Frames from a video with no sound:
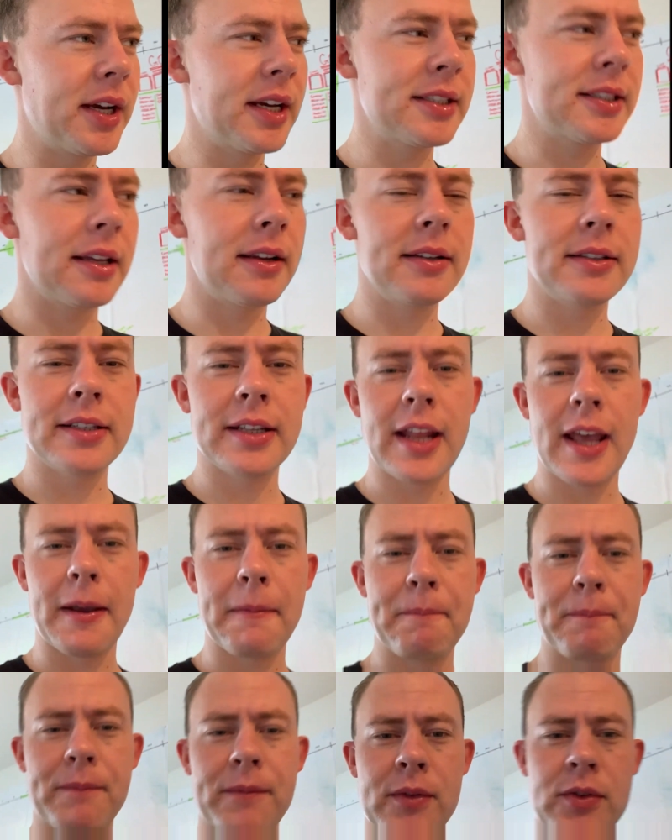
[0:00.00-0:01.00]
later today.
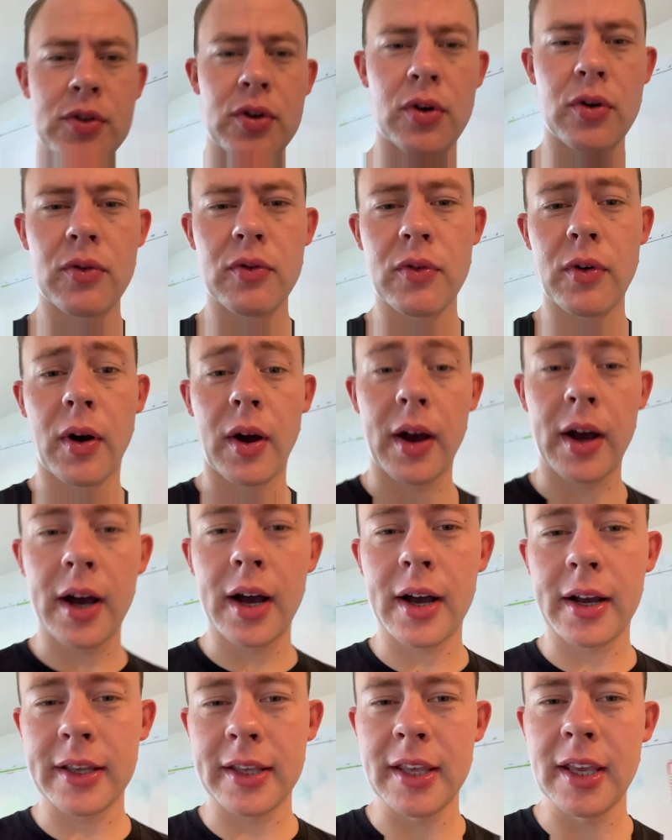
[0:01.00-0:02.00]
So
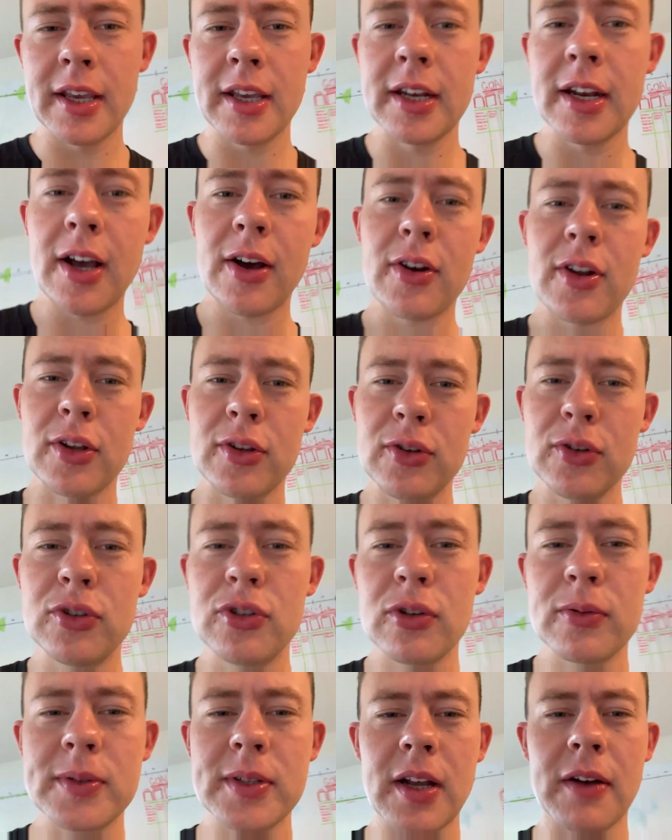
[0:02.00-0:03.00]
geeking out on
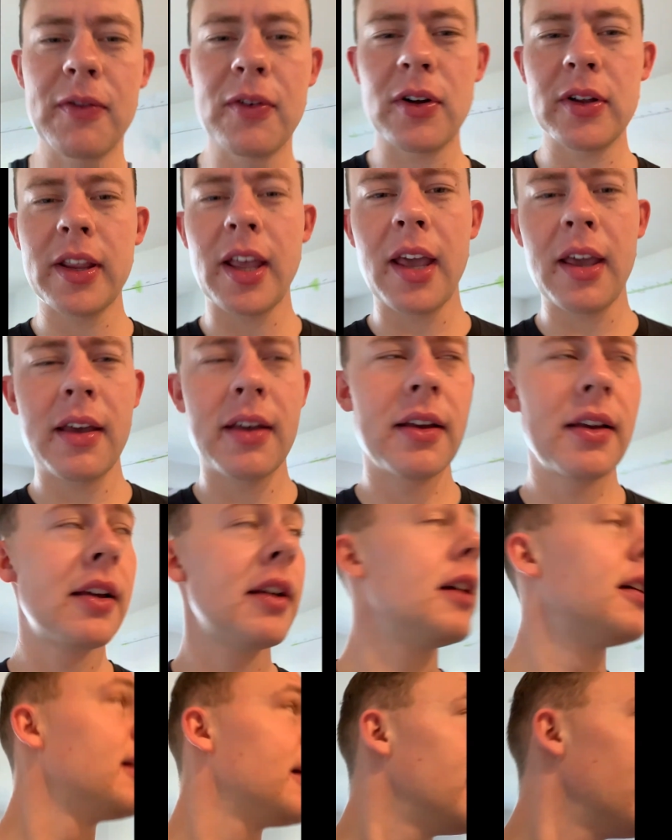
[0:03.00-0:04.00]
YouTube stuff all day
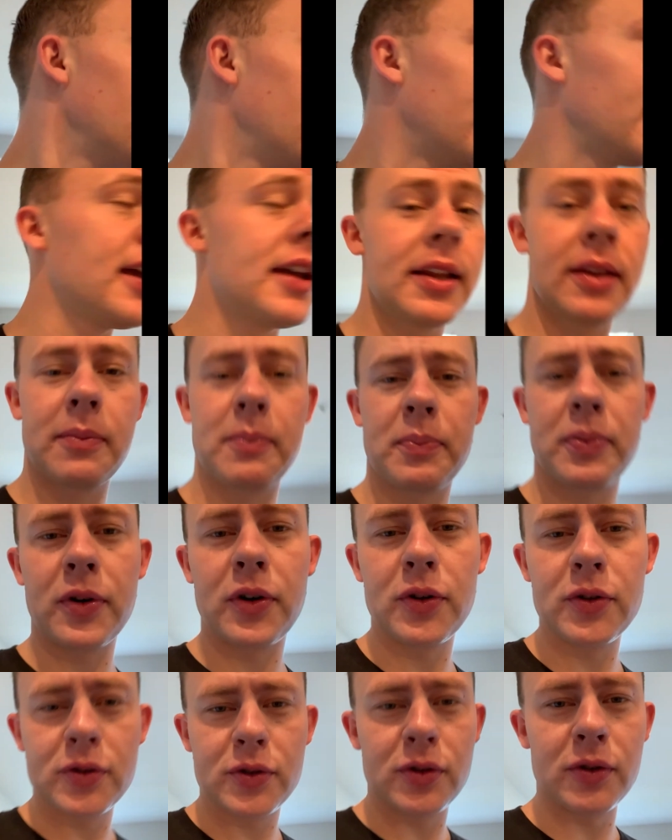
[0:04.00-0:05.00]
and
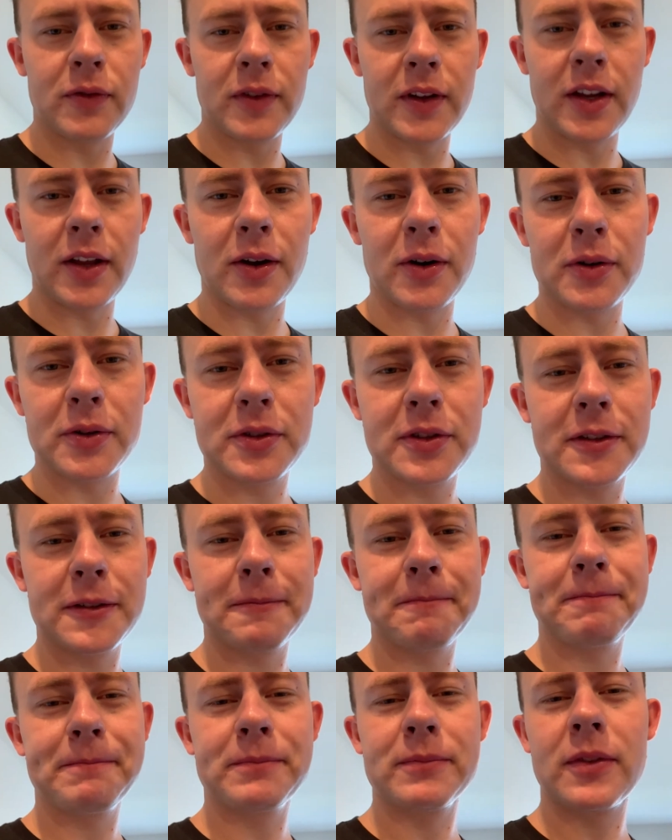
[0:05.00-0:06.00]
produce 2 videos,
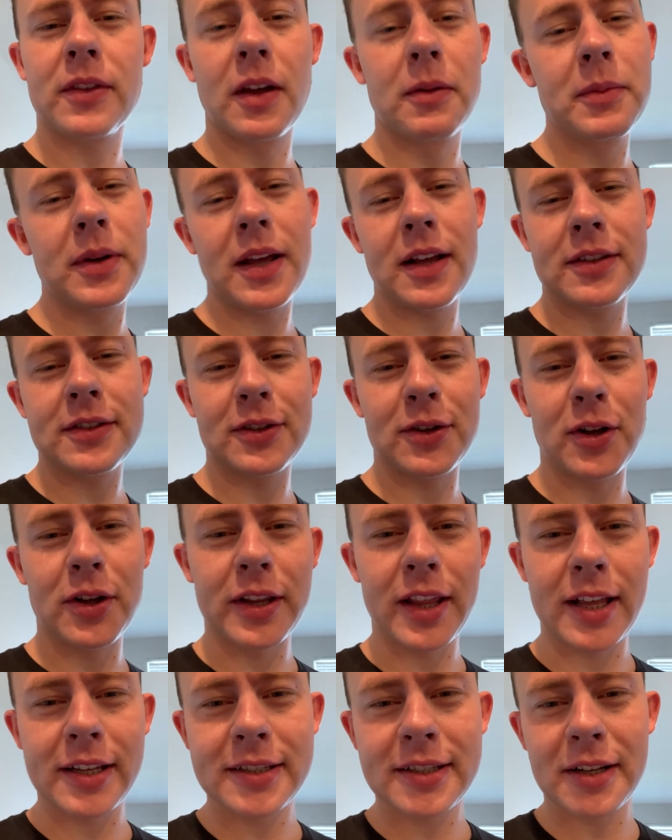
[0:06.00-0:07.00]
thumbnails and all
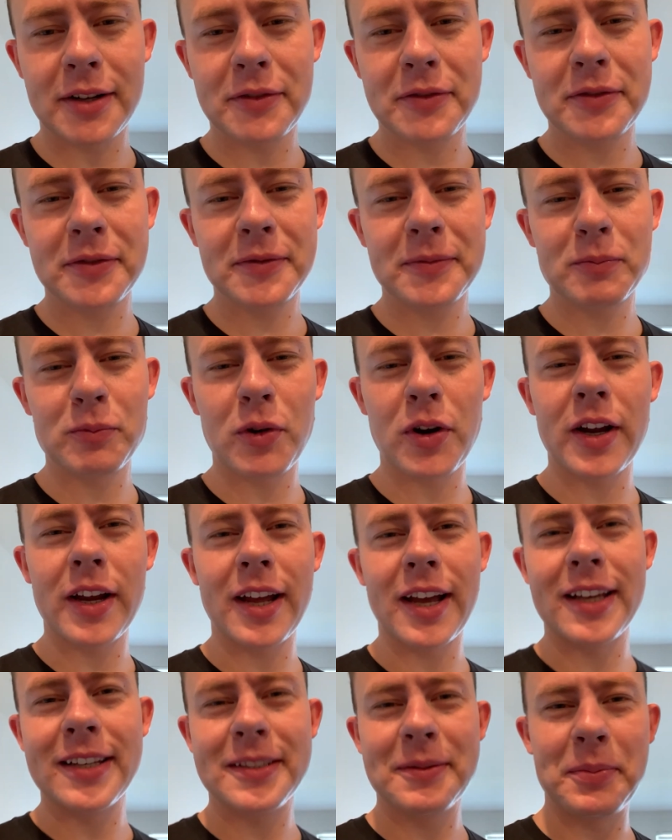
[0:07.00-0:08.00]
that stuff. All right
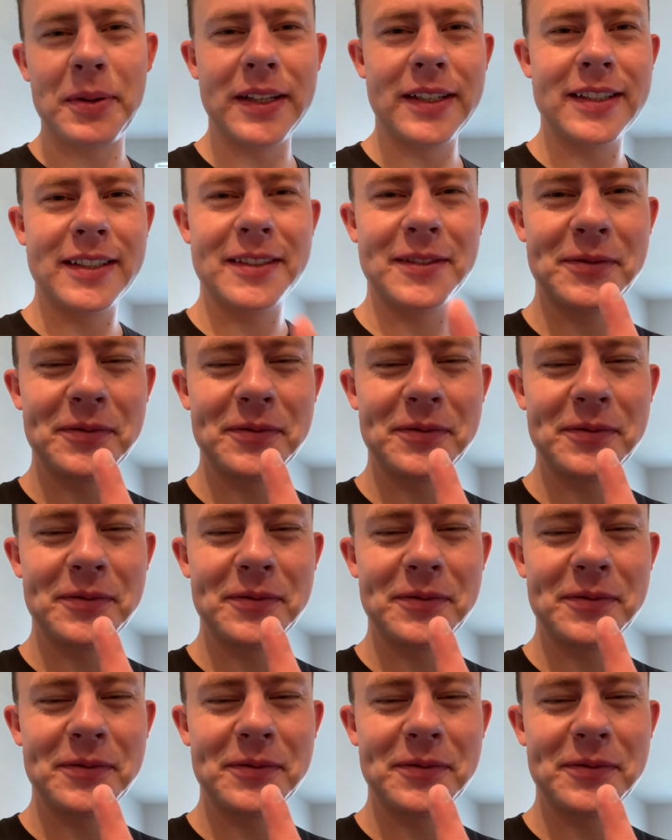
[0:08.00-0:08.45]
guys, peace.